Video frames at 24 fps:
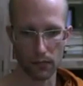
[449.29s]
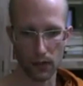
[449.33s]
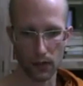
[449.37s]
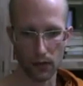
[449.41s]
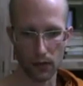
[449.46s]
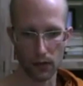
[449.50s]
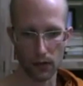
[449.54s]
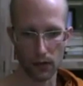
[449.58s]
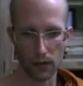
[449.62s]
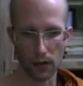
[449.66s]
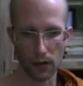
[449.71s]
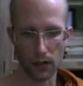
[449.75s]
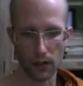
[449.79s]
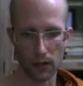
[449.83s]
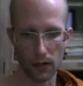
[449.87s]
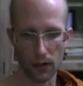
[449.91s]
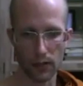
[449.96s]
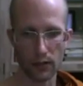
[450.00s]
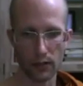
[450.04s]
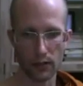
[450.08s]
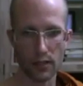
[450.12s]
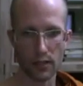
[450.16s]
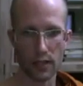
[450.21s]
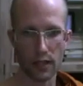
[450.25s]
you know all
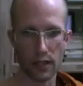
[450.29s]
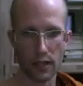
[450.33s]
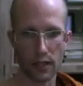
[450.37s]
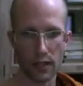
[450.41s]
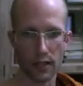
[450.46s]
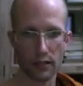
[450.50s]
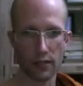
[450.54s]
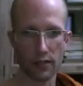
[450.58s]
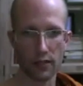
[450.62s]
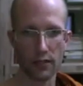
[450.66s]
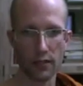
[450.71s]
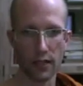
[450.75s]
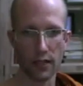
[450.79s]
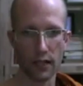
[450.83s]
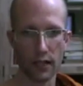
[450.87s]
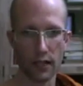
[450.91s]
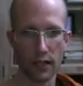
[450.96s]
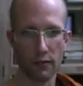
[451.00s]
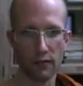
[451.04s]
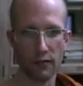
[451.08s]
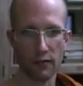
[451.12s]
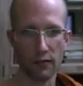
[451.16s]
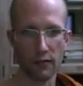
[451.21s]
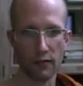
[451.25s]
in good in good time.